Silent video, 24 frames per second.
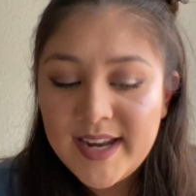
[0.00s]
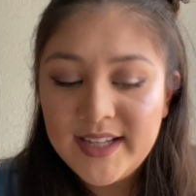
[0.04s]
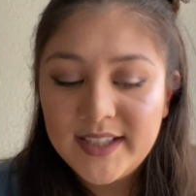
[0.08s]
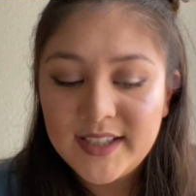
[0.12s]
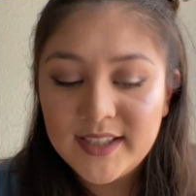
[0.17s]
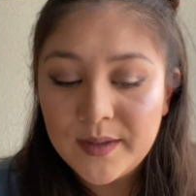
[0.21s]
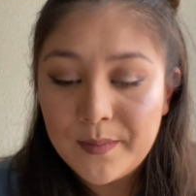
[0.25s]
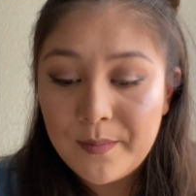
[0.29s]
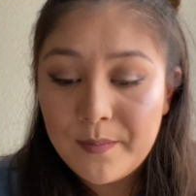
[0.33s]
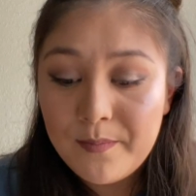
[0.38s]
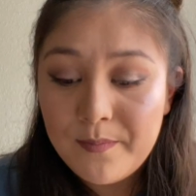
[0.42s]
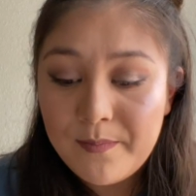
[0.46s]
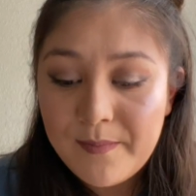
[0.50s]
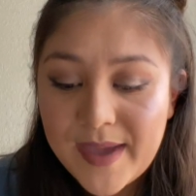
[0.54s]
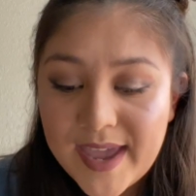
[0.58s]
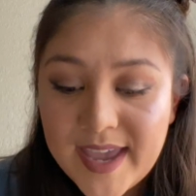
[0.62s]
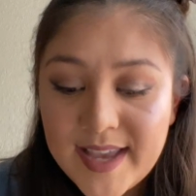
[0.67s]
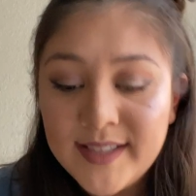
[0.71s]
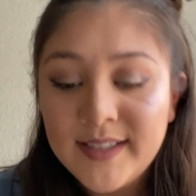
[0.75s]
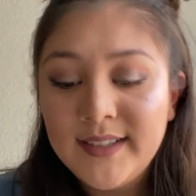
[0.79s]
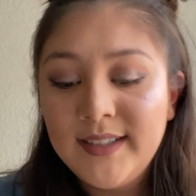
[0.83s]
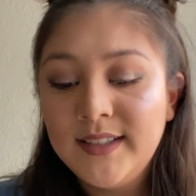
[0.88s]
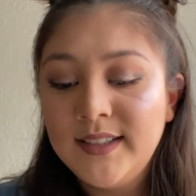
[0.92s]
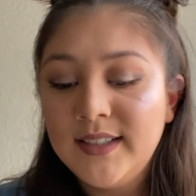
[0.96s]
it's
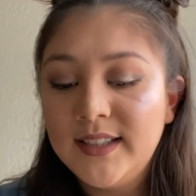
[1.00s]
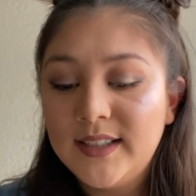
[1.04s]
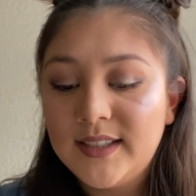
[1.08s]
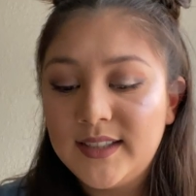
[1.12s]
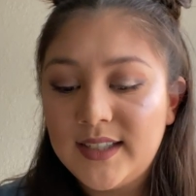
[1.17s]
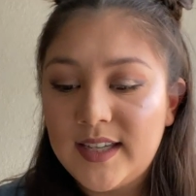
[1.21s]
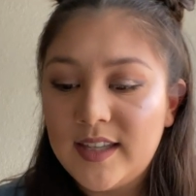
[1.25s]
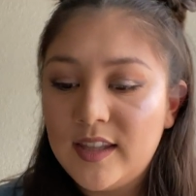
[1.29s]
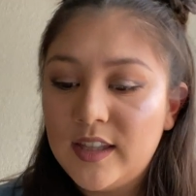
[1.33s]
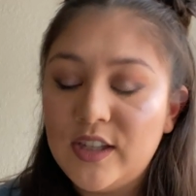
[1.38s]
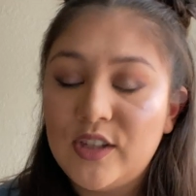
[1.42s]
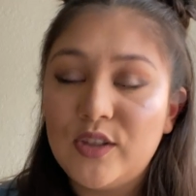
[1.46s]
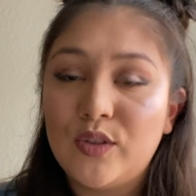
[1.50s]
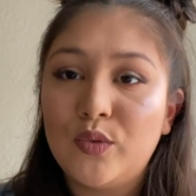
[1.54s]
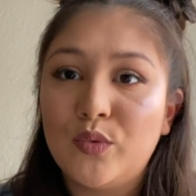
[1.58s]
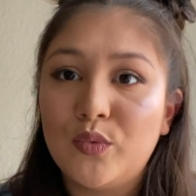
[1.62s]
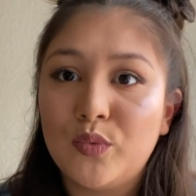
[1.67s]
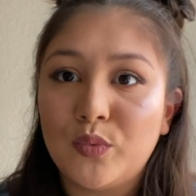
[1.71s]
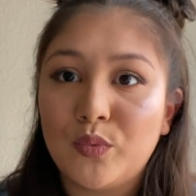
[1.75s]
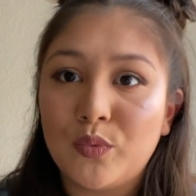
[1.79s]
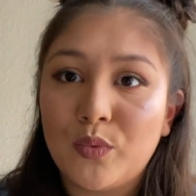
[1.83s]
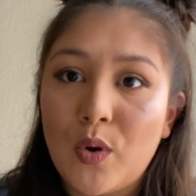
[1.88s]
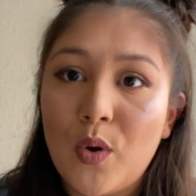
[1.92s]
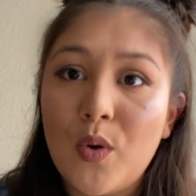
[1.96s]
amazing to see these
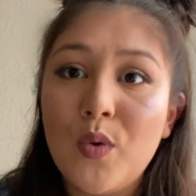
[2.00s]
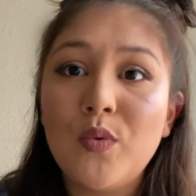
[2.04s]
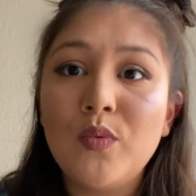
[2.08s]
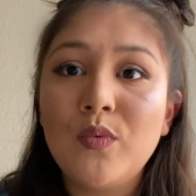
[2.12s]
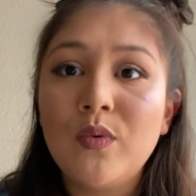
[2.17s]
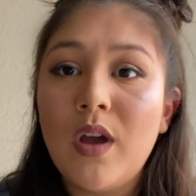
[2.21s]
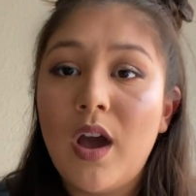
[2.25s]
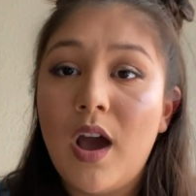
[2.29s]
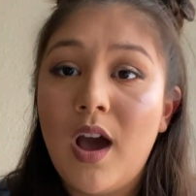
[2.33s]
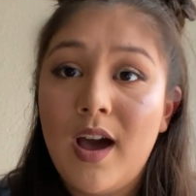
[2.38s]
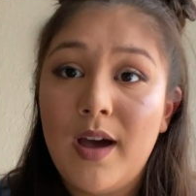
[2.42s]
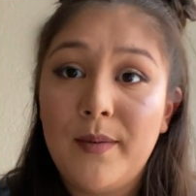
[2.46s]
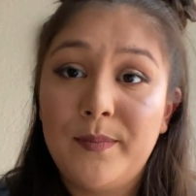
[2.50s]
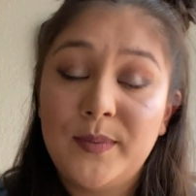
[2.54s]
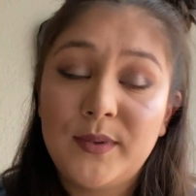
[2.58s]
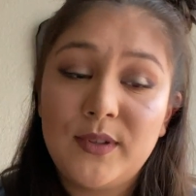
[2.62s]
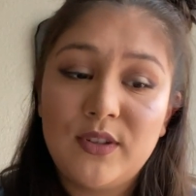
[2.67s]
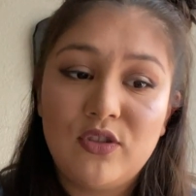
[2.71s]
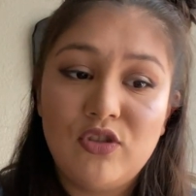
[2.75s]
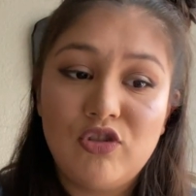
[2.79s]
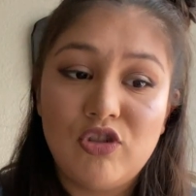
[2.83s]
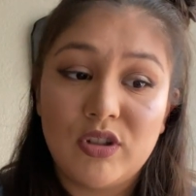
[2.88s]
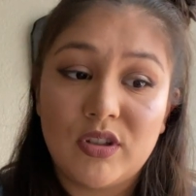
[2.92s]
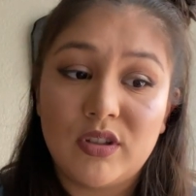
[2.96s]

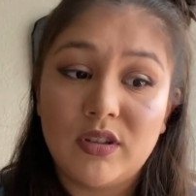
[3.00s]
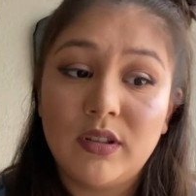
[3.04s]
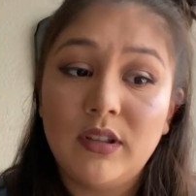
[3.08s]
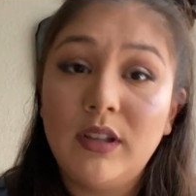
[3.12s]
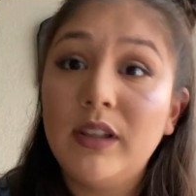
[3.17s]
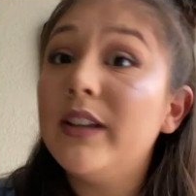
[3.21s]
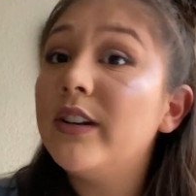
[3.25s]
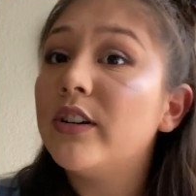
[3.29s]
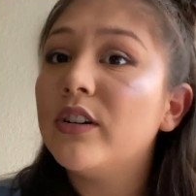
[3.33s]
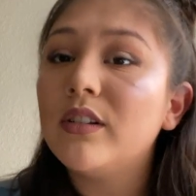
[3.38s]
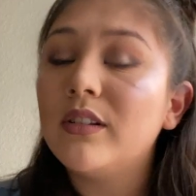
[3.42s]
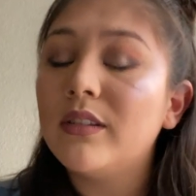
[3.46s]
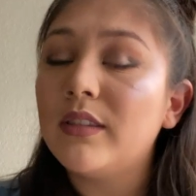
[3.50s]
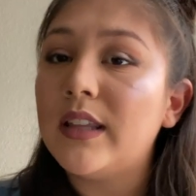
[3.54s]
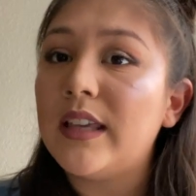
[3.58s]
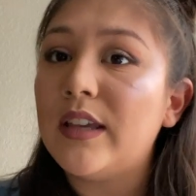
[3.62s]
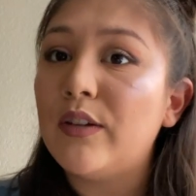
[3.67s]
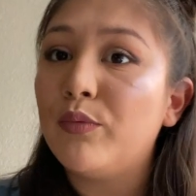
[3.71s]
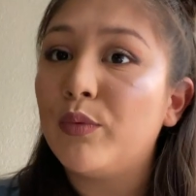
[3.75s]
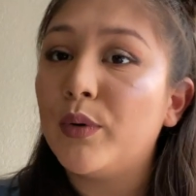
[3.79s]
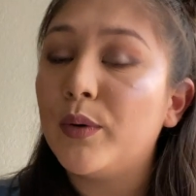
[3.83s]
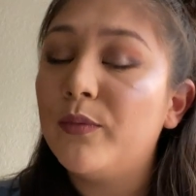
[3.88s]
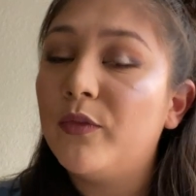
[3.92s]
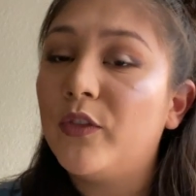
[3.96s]
grown-ups just
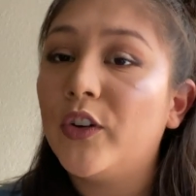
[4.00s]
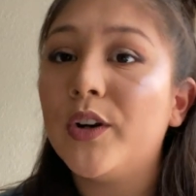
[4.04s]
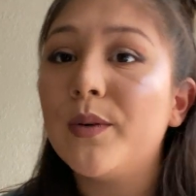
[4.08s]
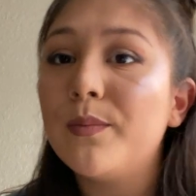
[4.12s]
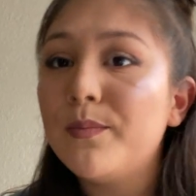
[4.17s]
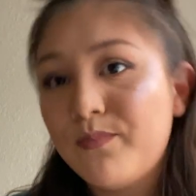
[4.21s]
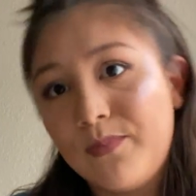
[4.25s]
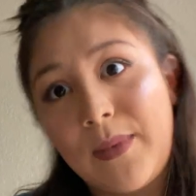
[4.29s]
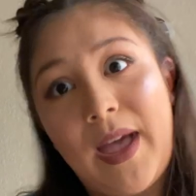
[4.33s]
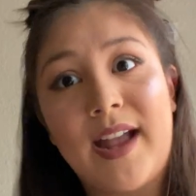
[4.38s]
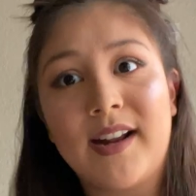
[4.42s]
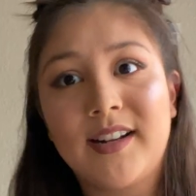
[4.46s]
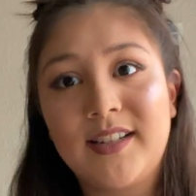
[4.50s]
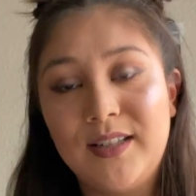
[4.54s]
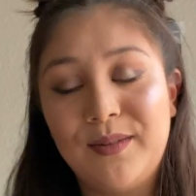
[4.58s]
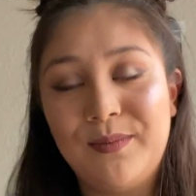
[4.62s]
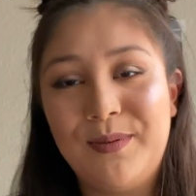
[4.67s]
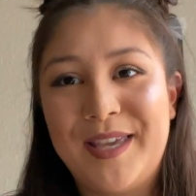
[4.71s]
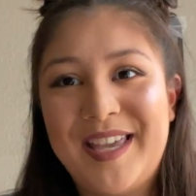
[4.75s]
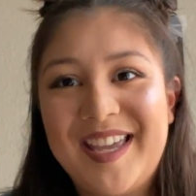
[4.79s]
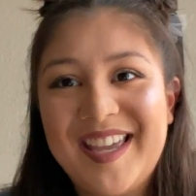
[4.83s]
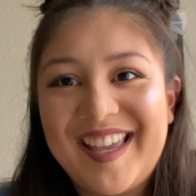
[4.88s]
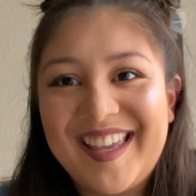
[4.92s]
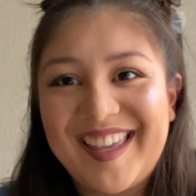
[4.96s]
literally revert back to
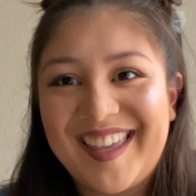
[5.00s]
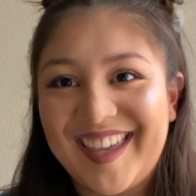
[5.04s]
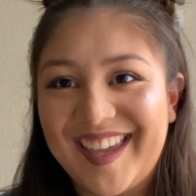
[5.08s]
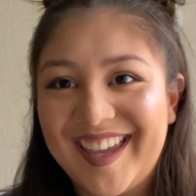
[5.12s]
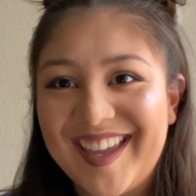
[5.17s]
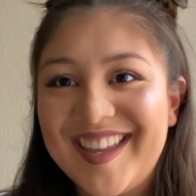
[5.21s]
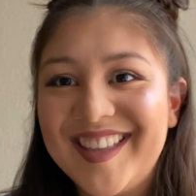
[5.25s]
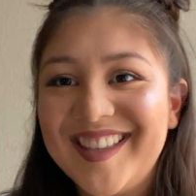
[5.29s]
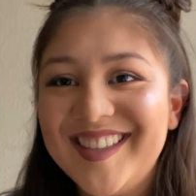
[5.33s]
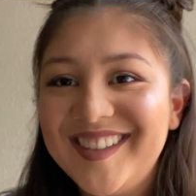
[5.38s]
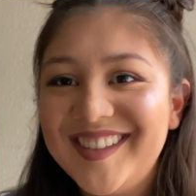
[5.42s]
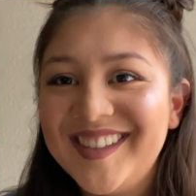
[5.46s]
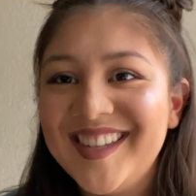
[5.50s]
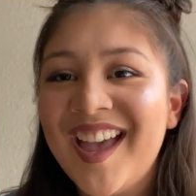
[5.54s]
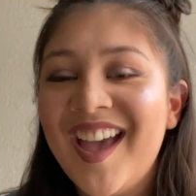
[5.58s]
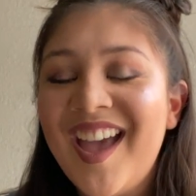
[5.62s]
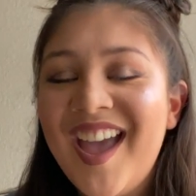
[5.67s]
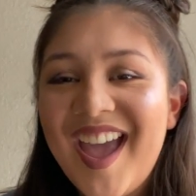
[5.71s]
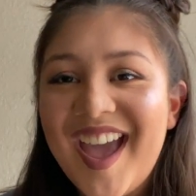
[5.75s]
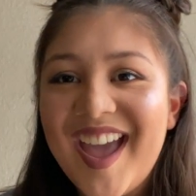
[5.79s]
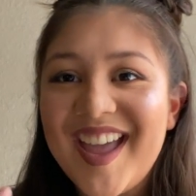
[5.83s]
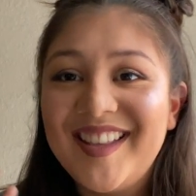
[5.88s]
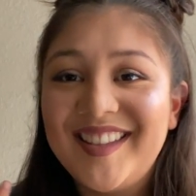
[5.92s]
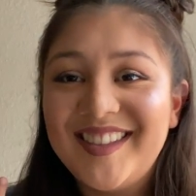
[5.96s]
being kids
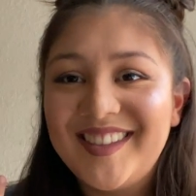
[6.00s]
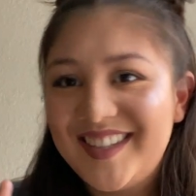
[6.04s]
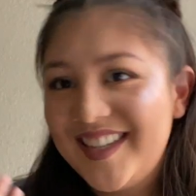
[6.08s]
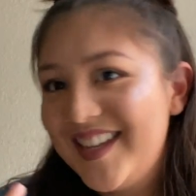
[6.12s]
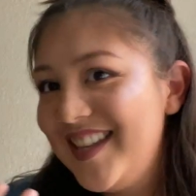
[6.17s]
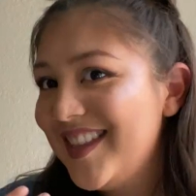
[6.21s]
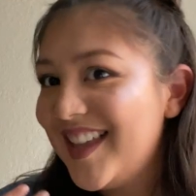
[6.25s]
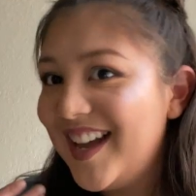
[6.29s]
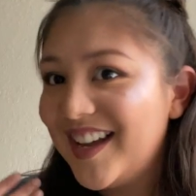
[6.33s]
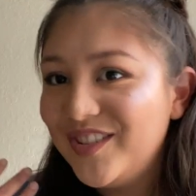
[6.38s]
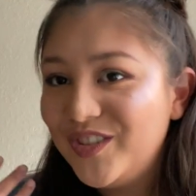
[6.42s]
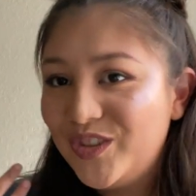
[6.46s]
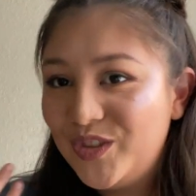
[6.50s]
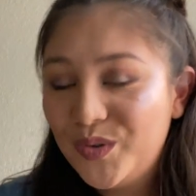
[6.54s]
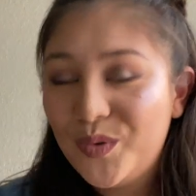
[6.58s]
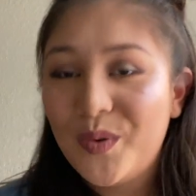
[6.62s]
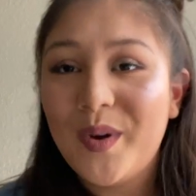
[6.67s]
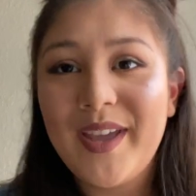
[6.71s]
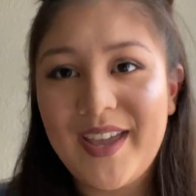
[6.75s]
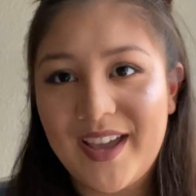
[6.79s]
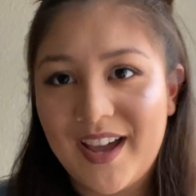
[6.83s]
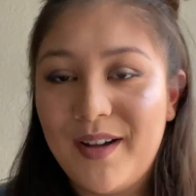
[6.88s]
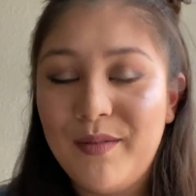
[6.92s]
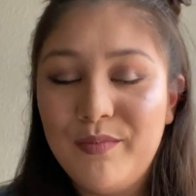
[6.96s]
and seeing that
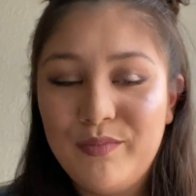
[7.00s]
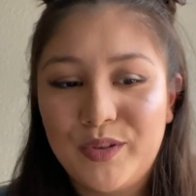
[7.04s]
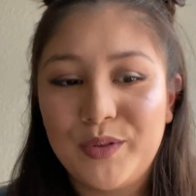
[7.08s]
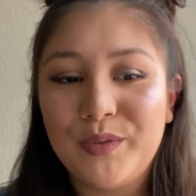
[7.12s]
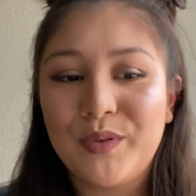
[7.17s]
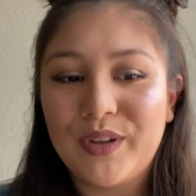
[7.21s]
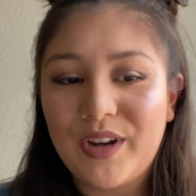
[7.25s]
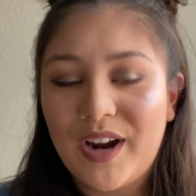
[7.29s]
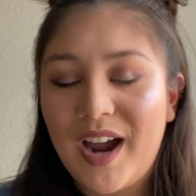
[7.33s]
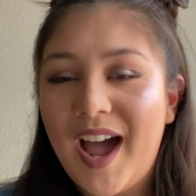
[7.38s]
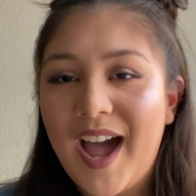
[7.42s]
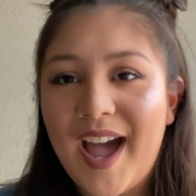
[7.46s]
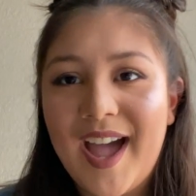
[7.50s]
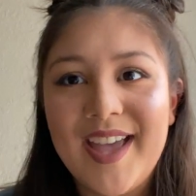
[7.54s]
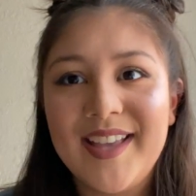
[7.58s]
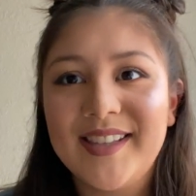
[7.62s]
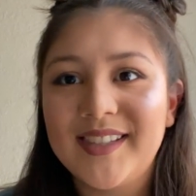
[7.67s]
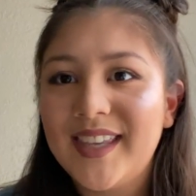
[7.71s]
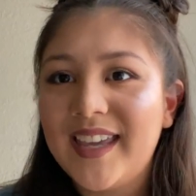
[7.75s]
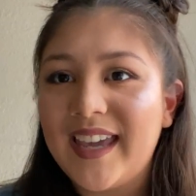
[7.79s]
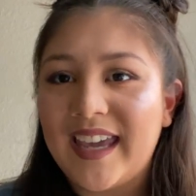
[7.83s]
joy come through their eyes.